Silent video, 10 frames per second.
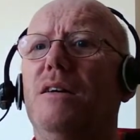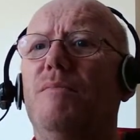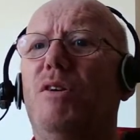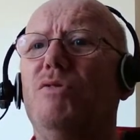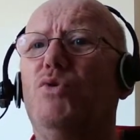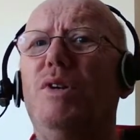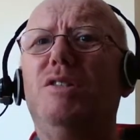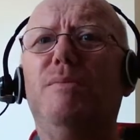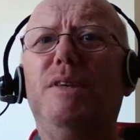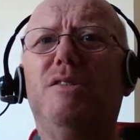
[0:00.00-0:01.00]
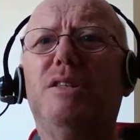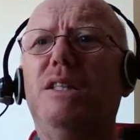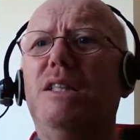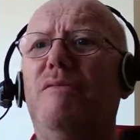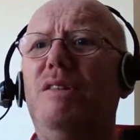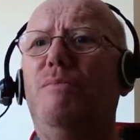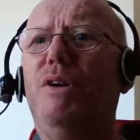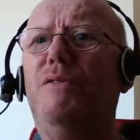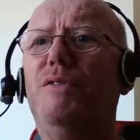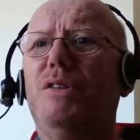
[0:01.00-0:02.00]
I'm going to eat something because I didn't have any
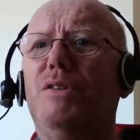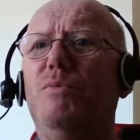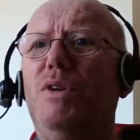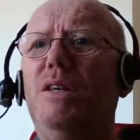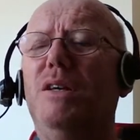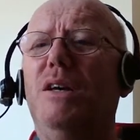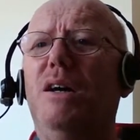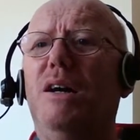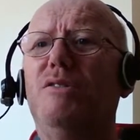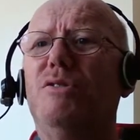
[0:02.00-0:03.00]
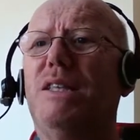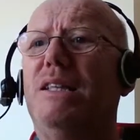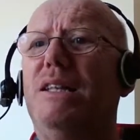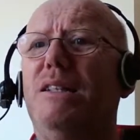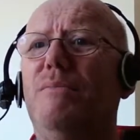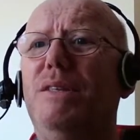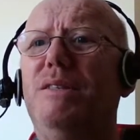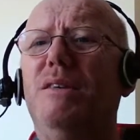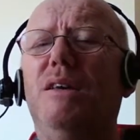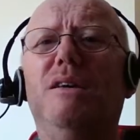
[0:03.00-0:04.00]
breakfast this morning. I just had a little
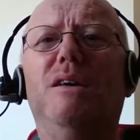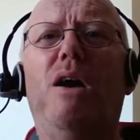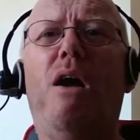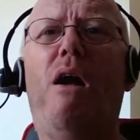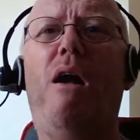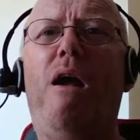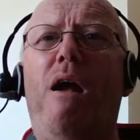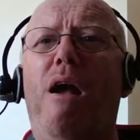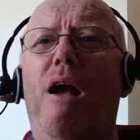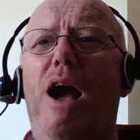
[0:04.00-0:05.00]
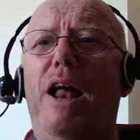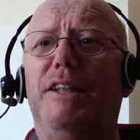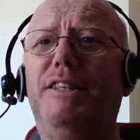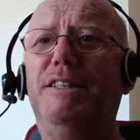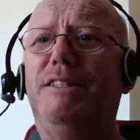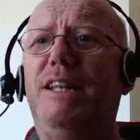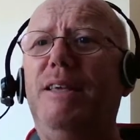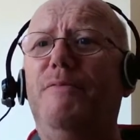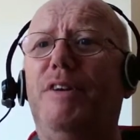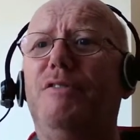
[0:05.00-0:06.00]
bit. And I didn't
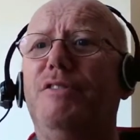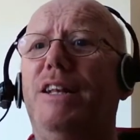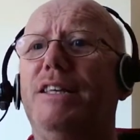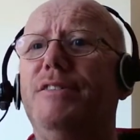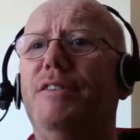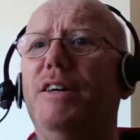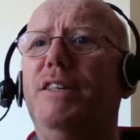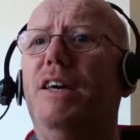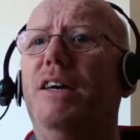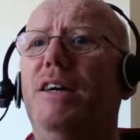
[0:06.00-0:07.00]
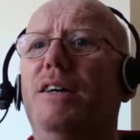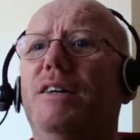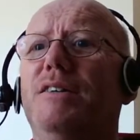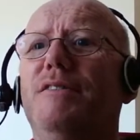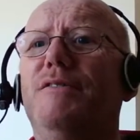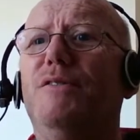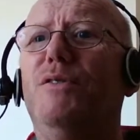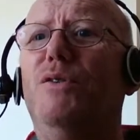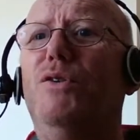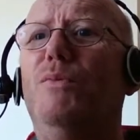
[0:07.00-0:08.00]
sleep very good last night.
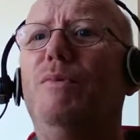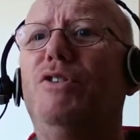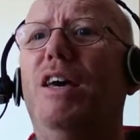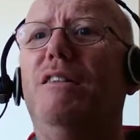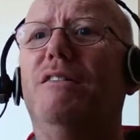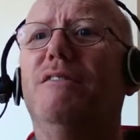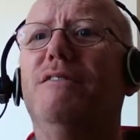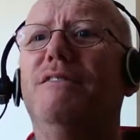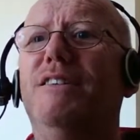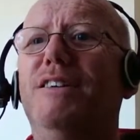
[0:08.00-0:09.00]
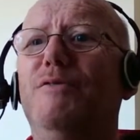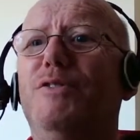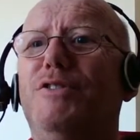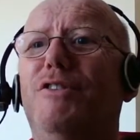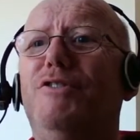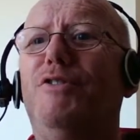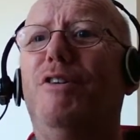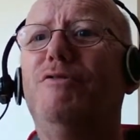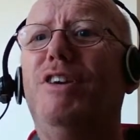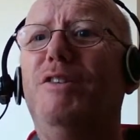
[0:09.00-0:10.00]
Oh, Michelle, start your
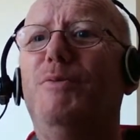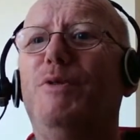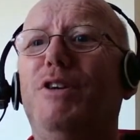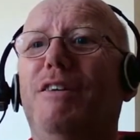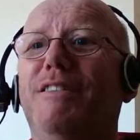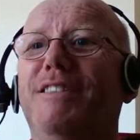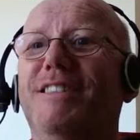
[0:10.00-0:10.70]
own channel, Michelle.